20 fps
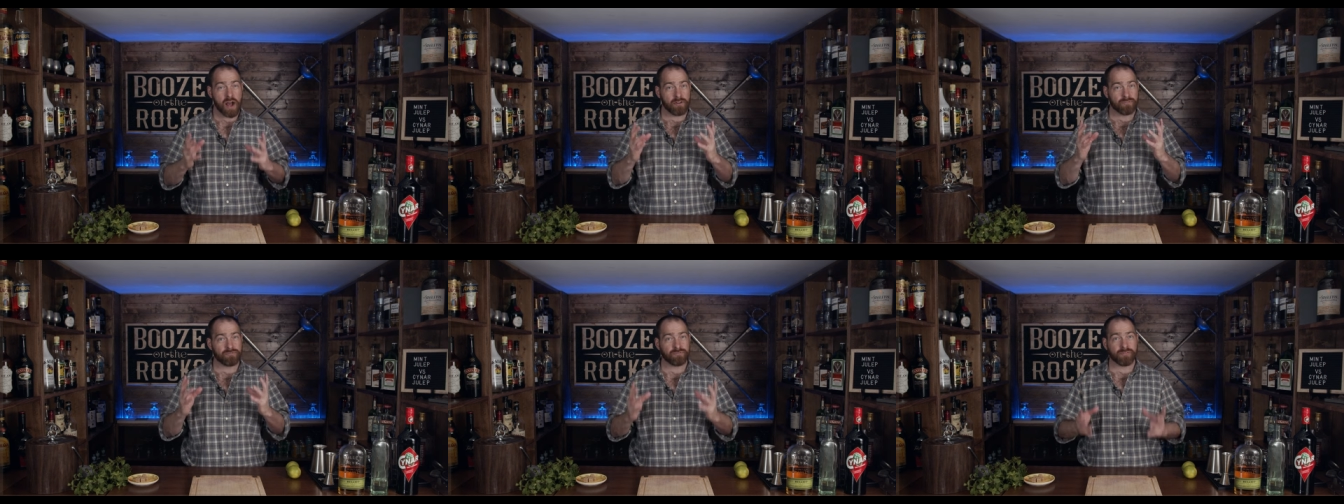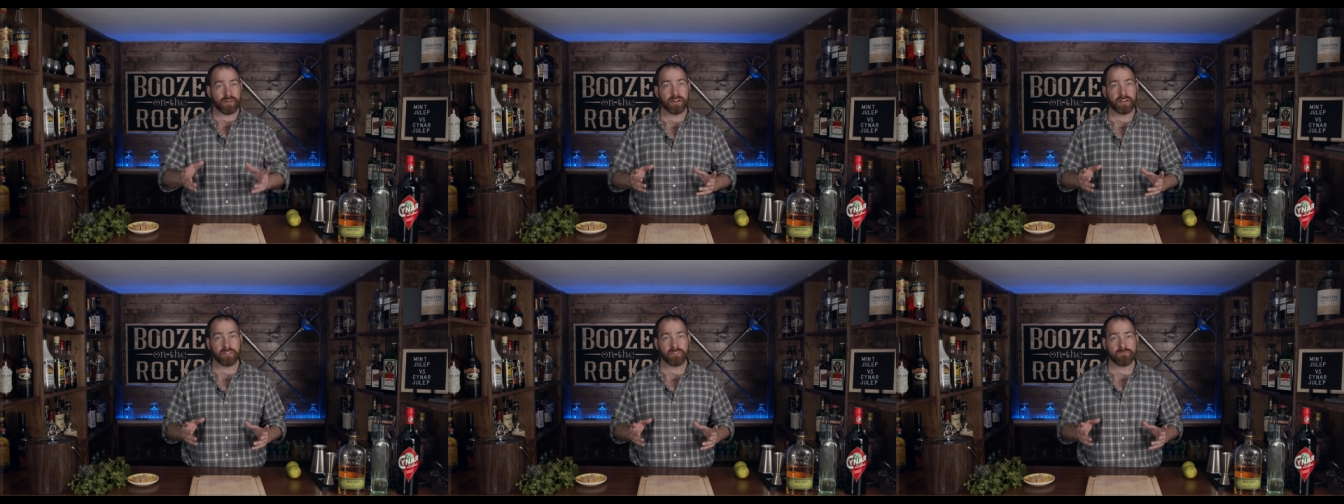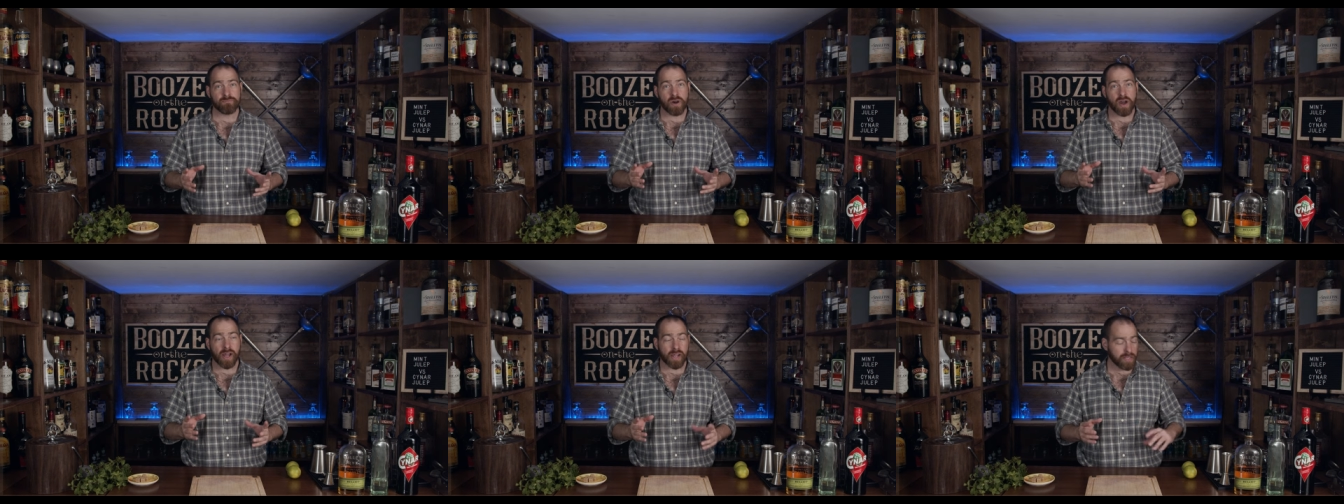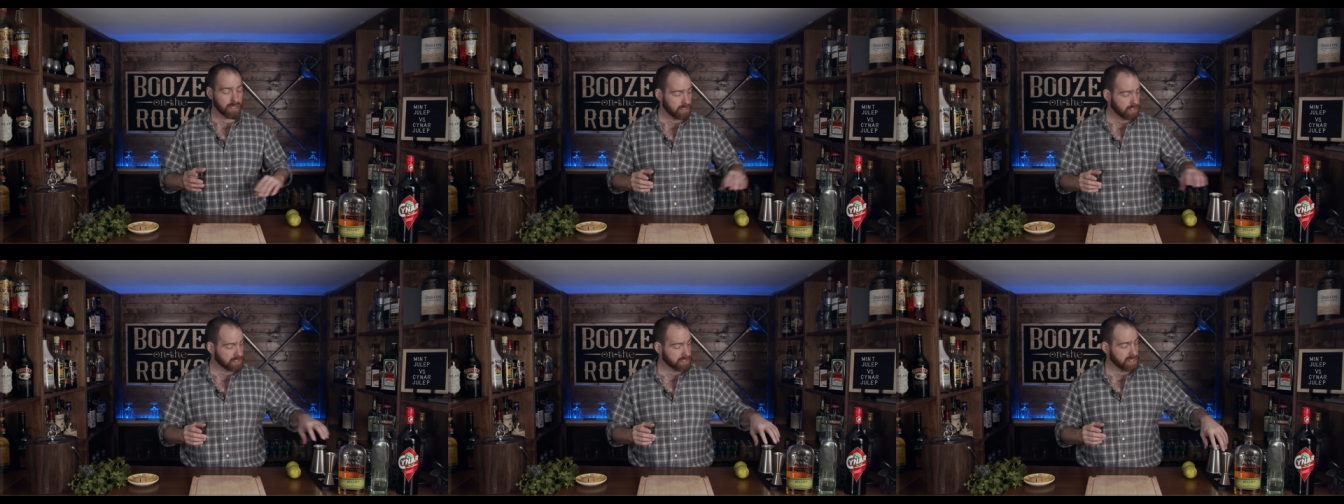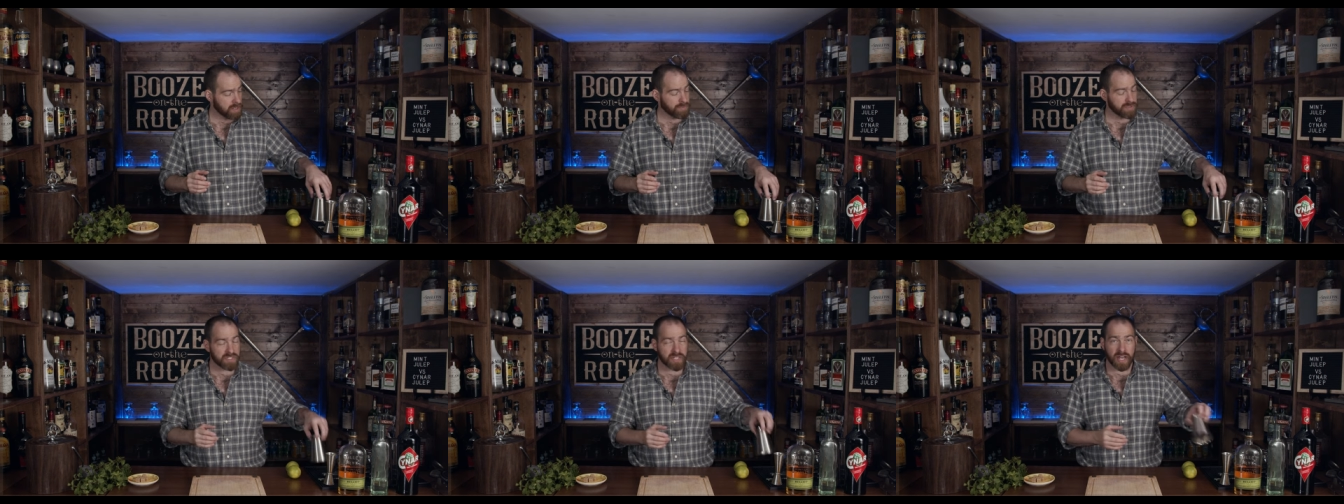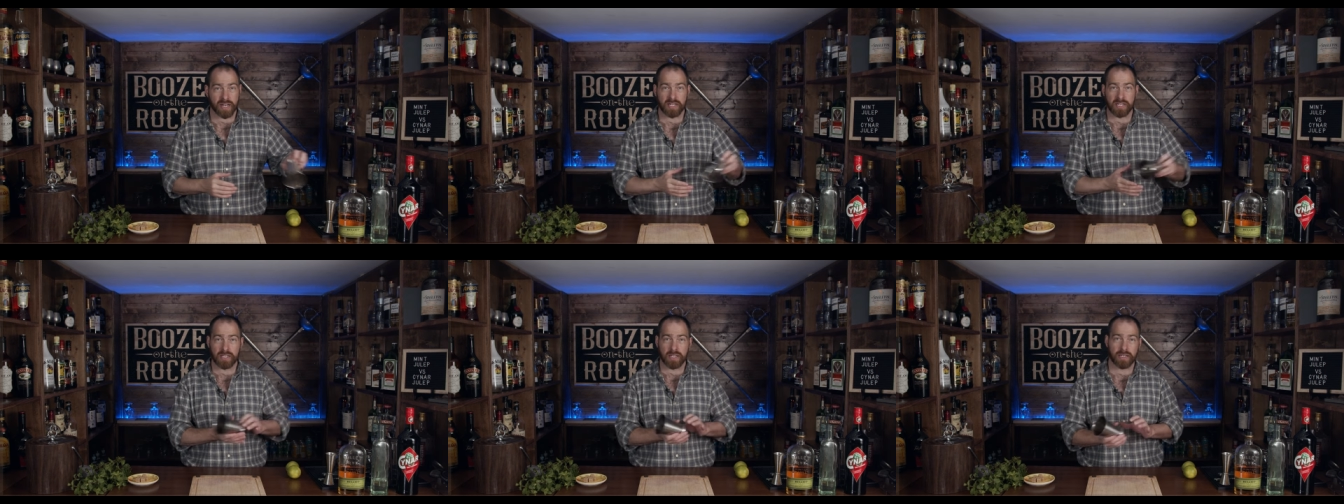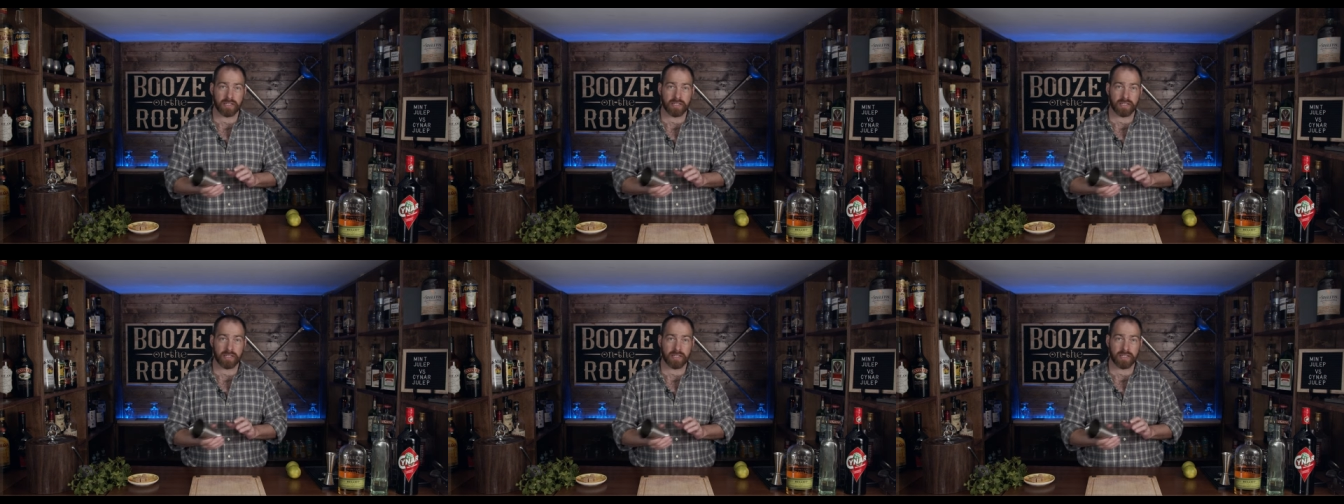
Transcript: a friend of mine, his name is Eddie,